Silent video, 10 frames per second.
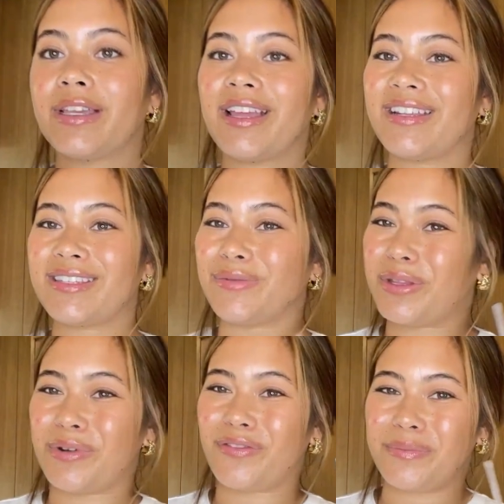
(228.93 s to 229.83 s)
It doesn't
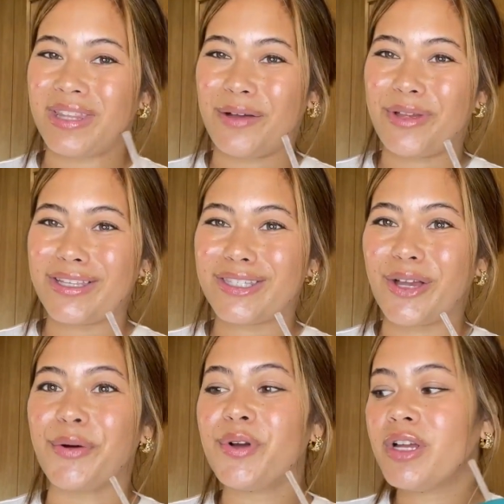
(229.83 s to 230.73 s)
really work for me that way.
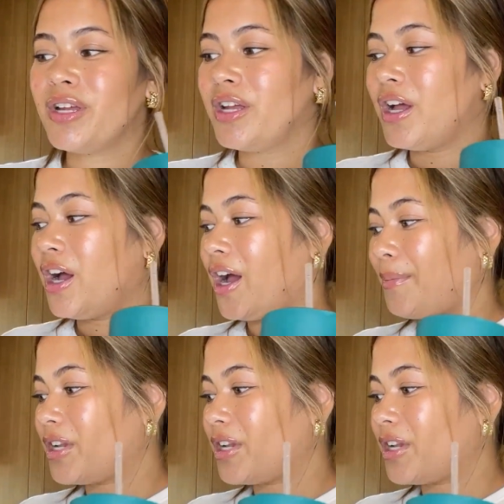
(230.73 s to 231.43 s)
So I'm